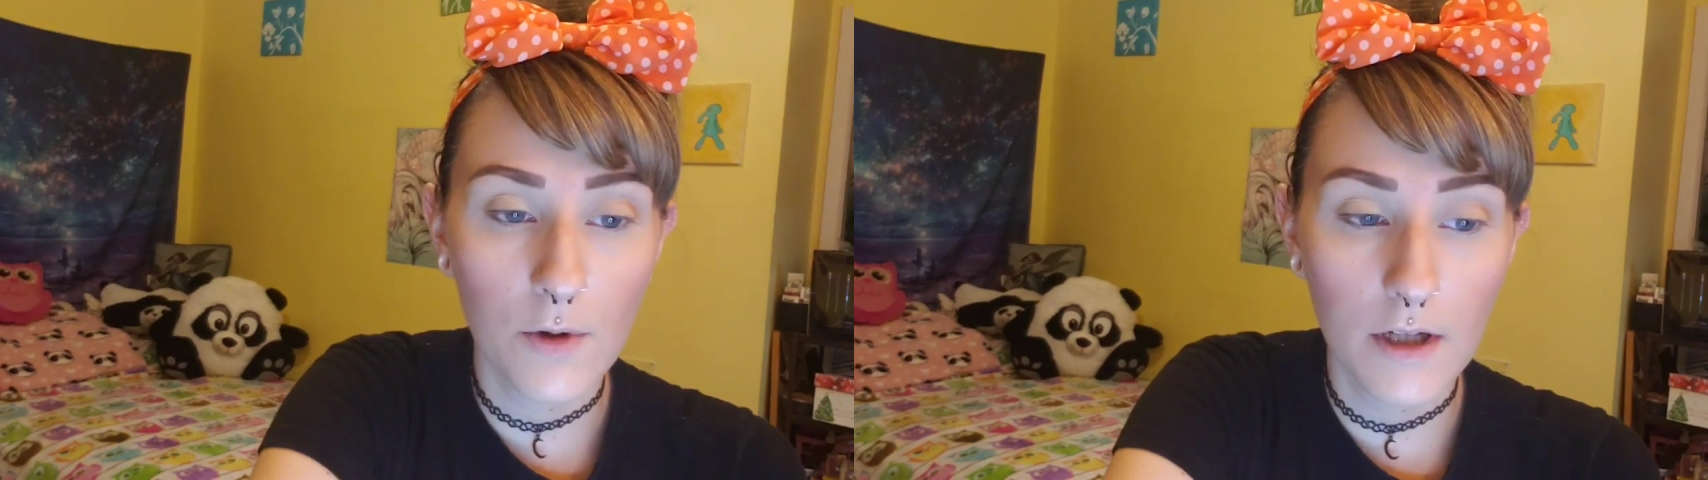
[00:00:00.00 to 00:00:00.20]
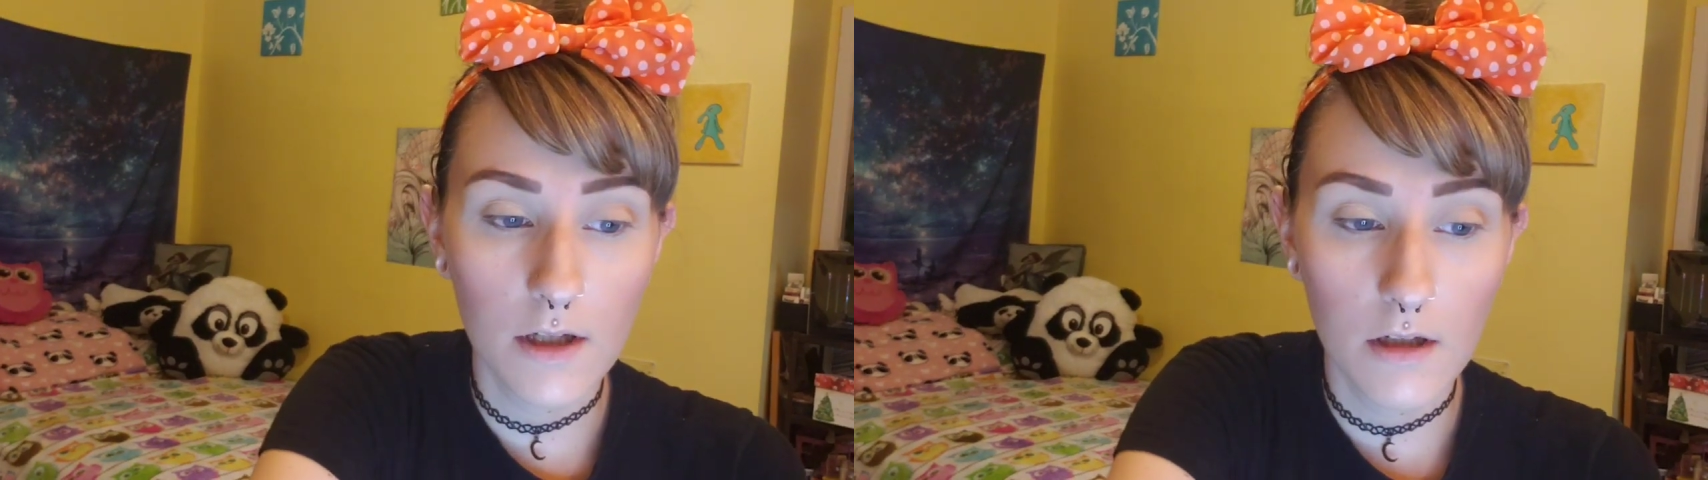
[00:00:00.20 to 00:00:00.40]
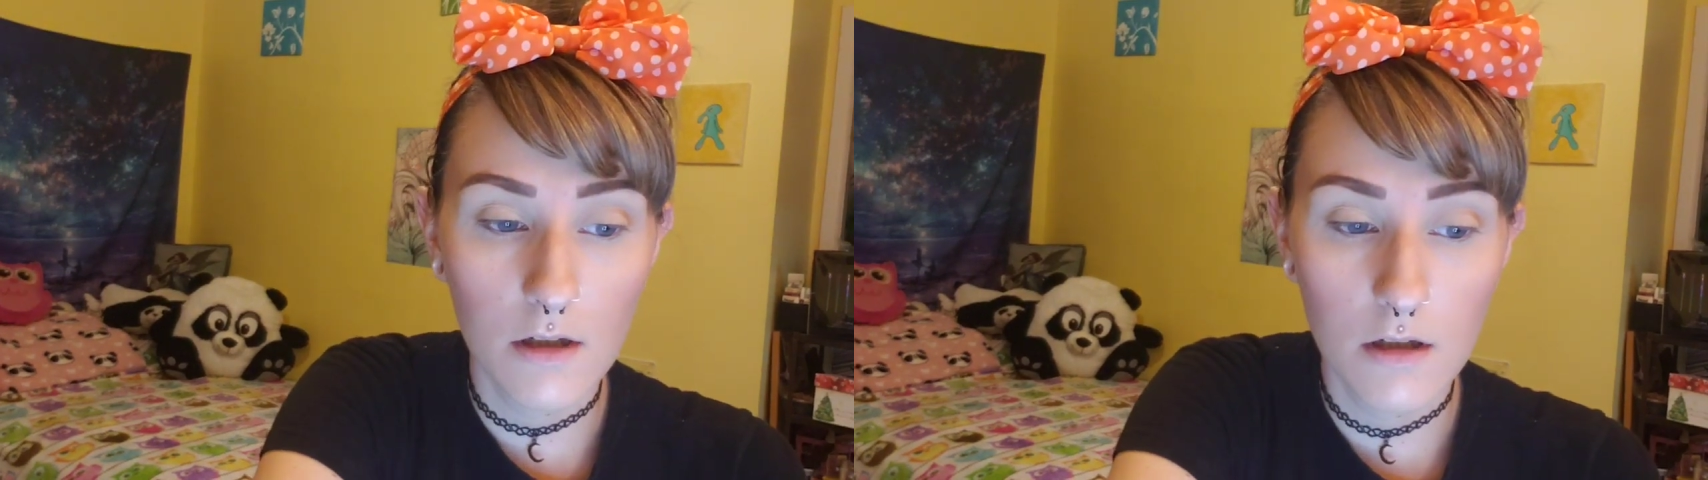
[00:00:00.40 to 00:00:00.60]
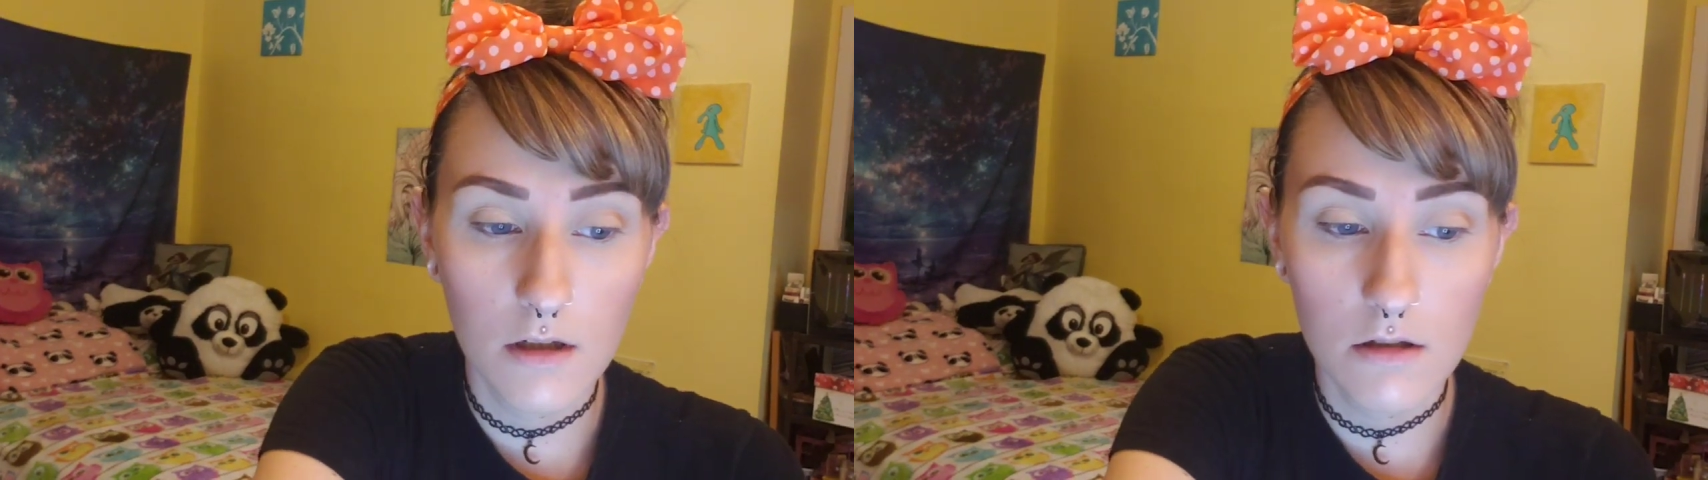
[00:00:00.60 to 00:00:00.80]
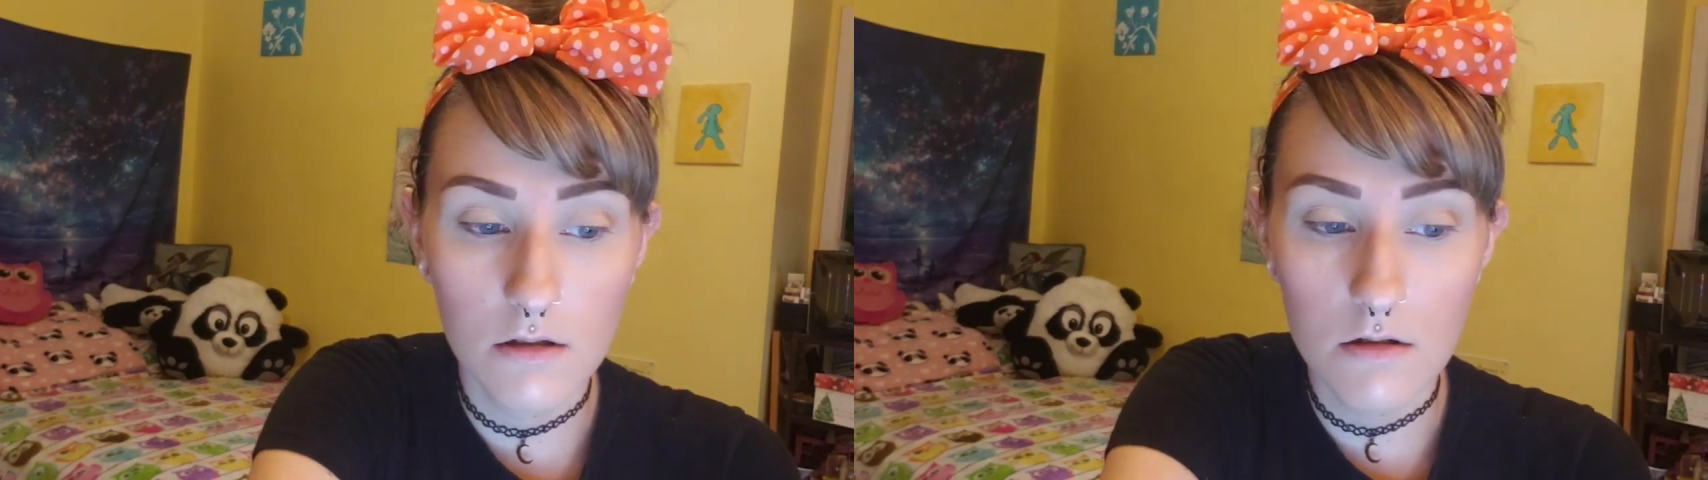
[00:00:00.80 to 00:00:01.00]
quick.
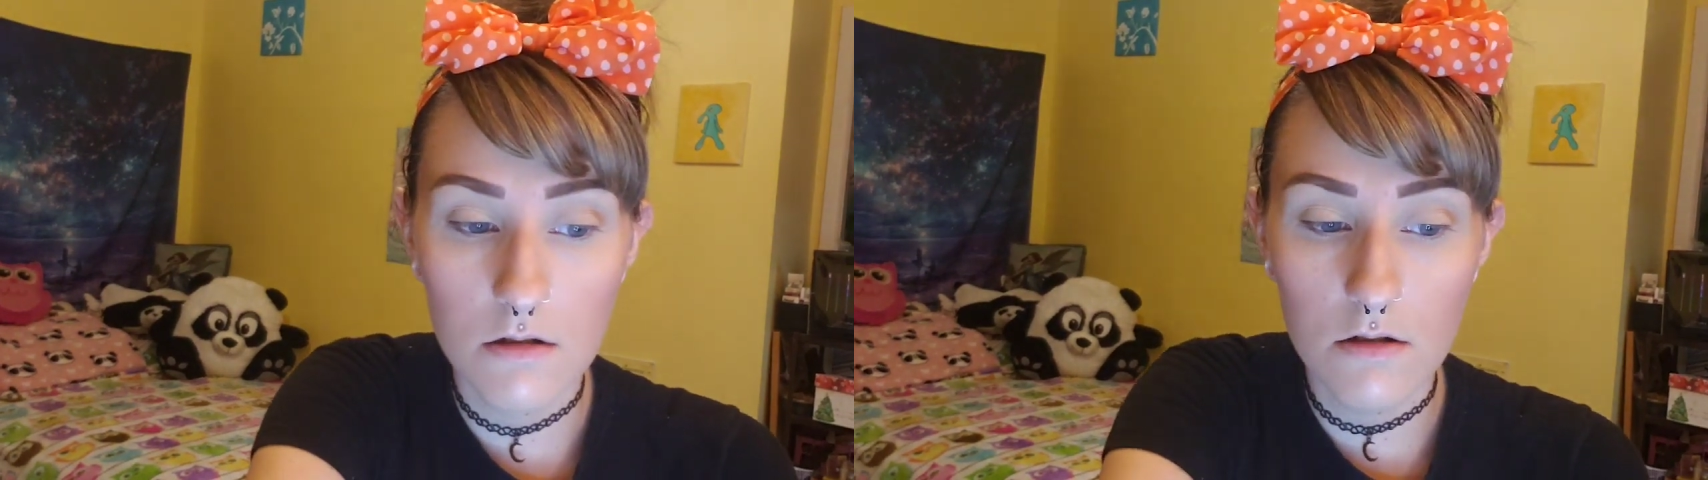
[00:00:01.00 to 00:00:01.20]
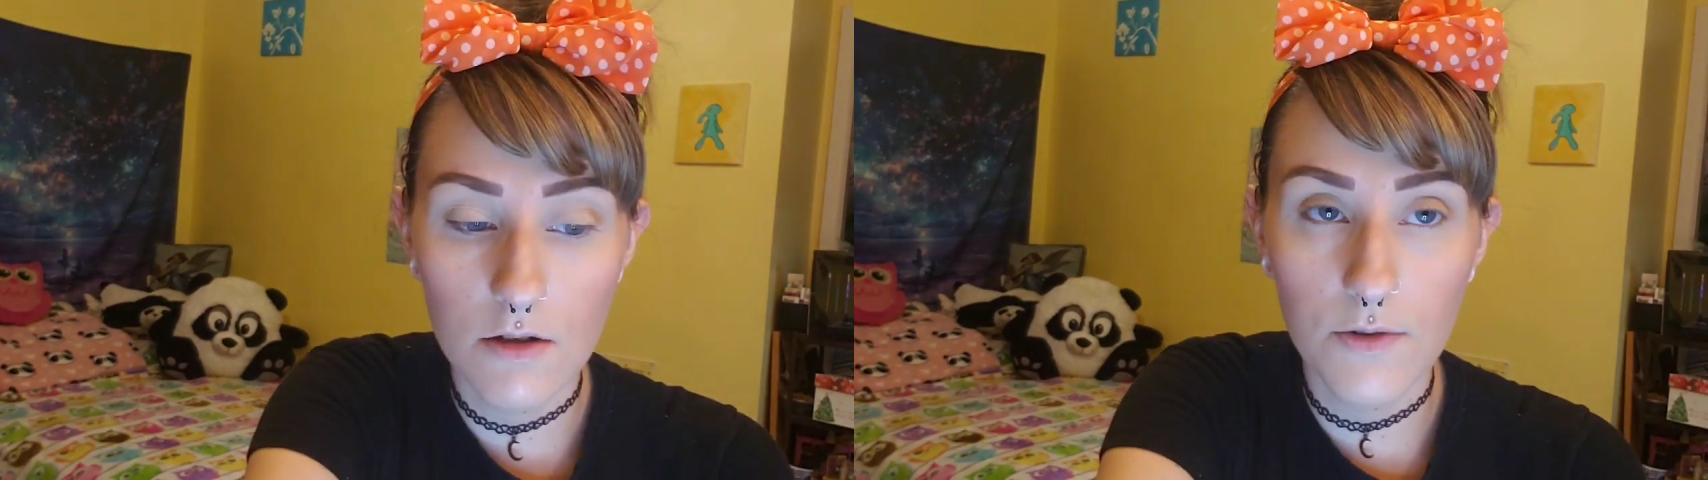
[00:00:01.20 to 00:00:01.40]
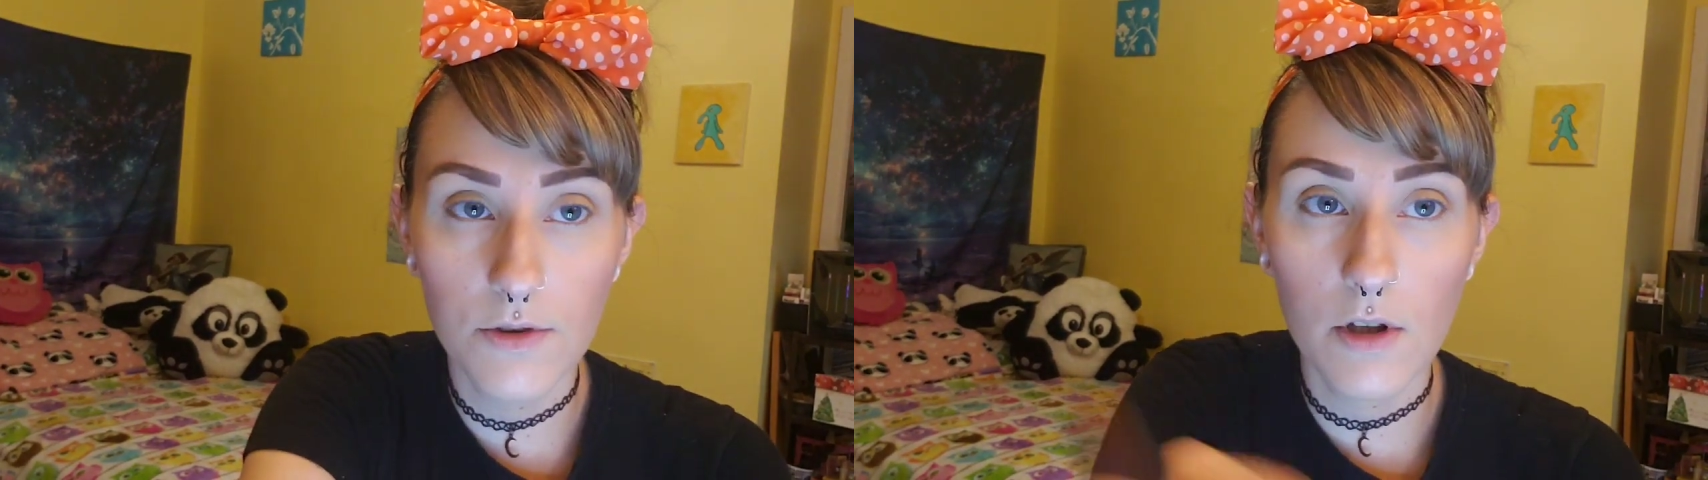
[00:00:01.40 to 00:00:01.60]
Tilt